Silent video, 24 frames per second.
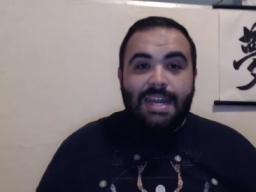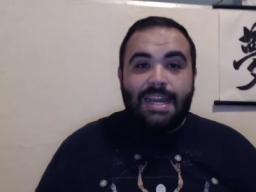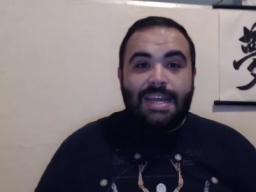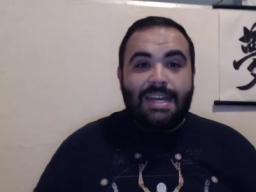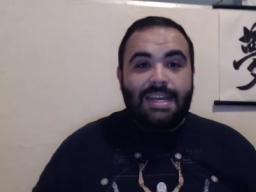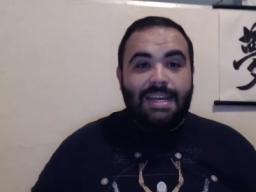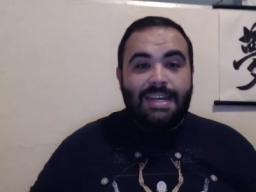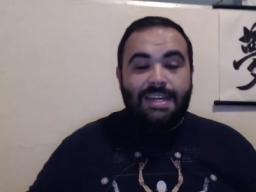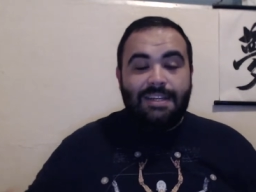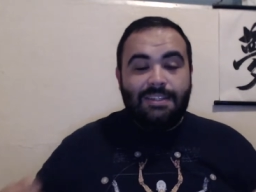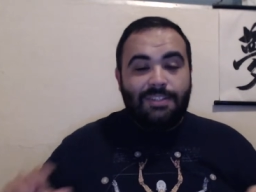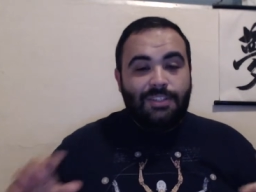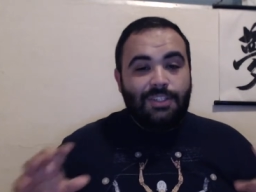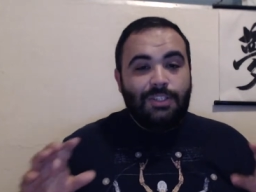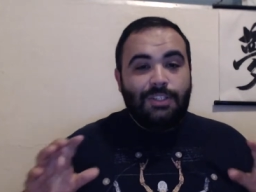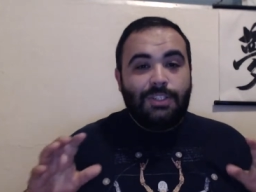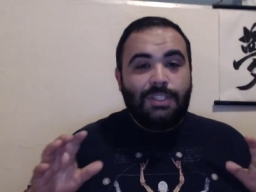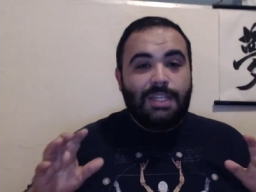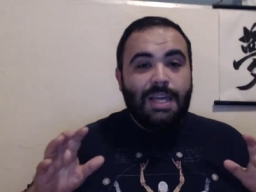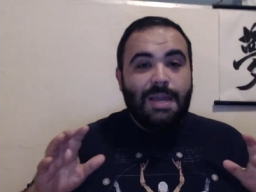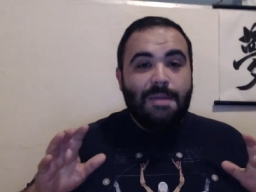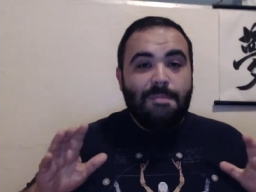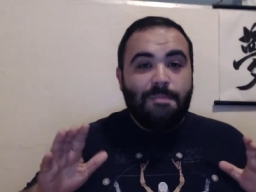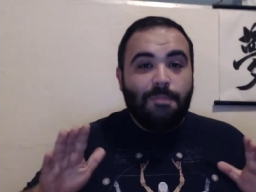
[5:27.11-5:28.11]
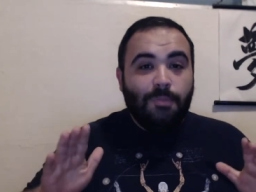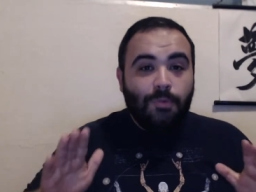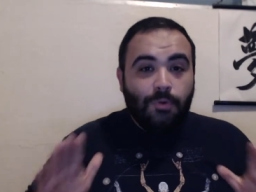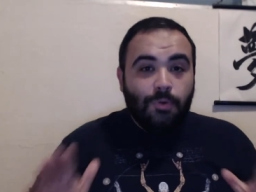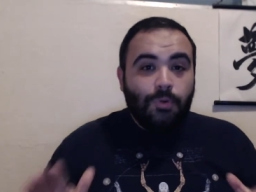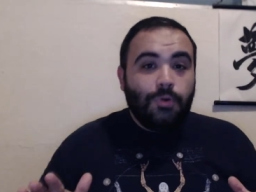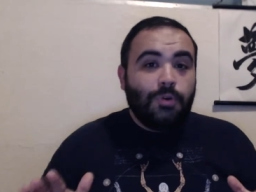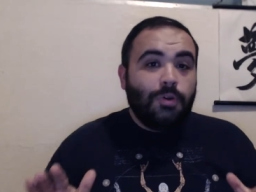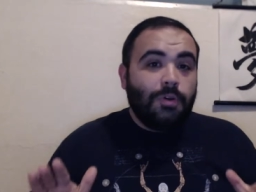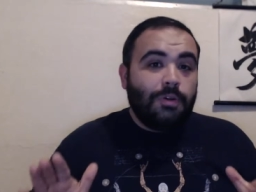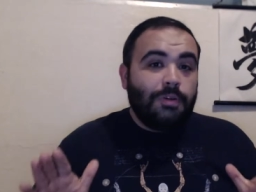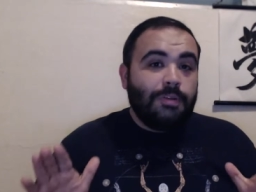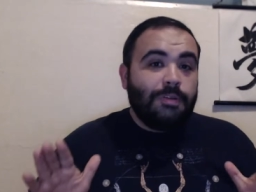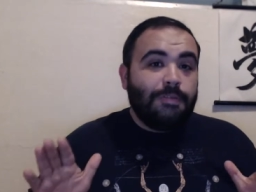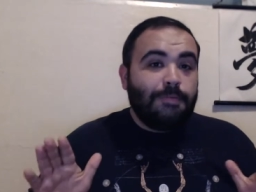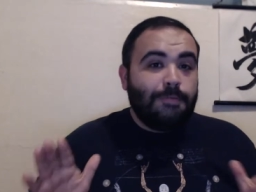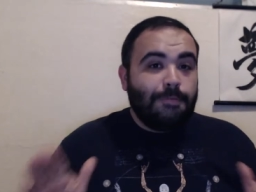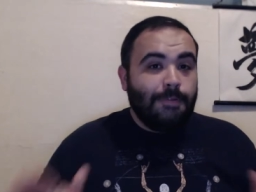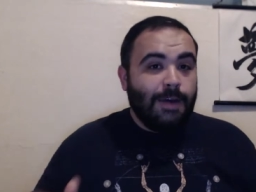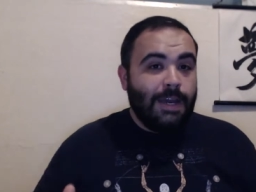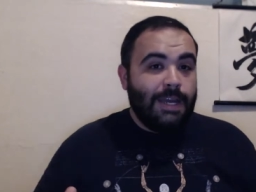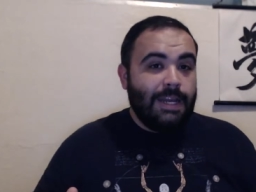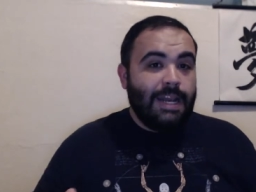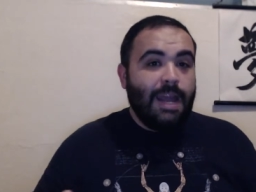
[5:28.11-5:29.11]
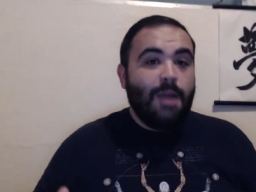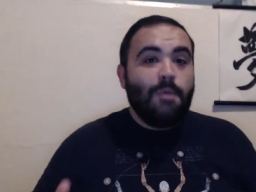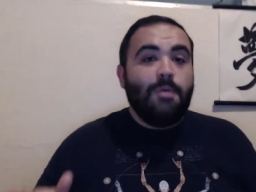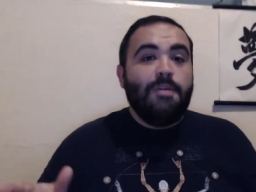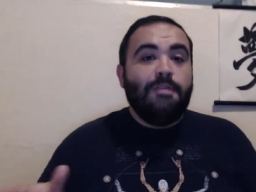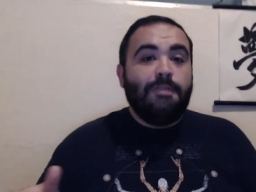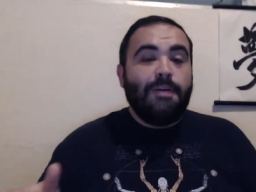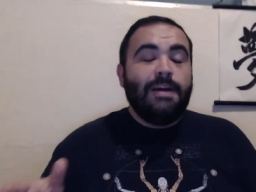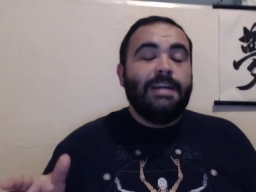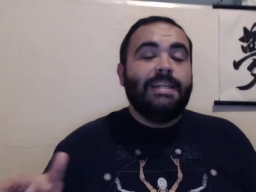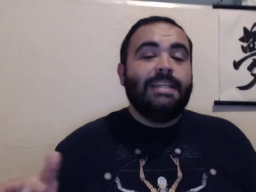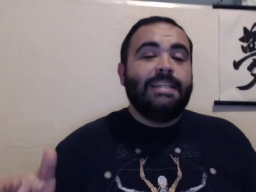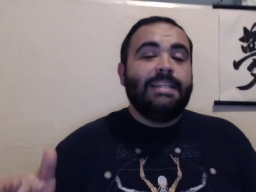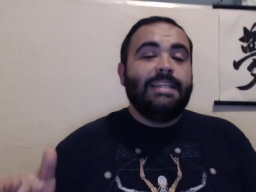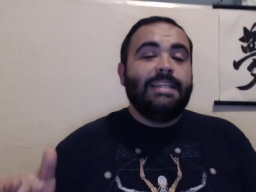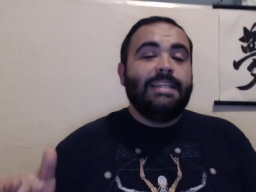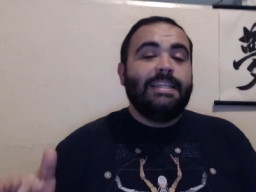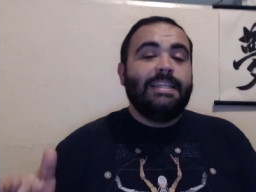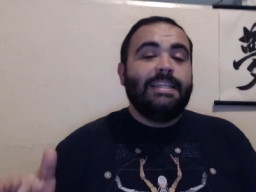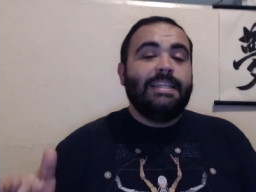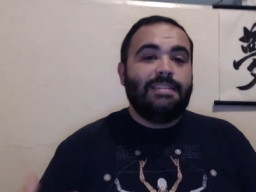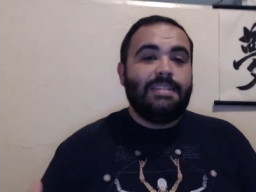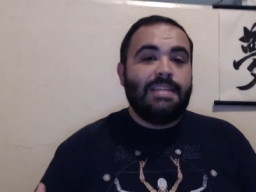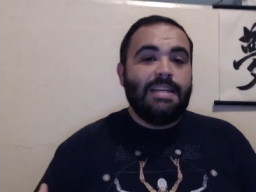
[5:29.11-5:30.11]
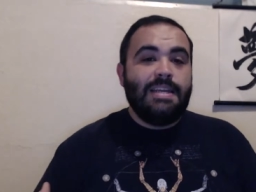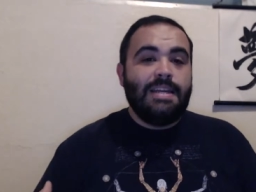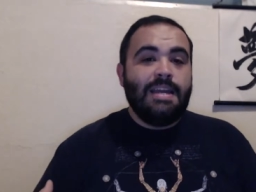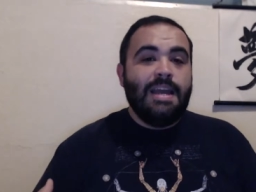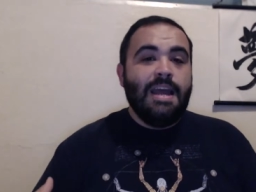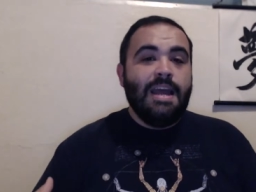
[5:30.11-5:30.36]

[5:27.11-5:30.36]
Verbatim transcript: It's just a brutal fight. And we finally get to see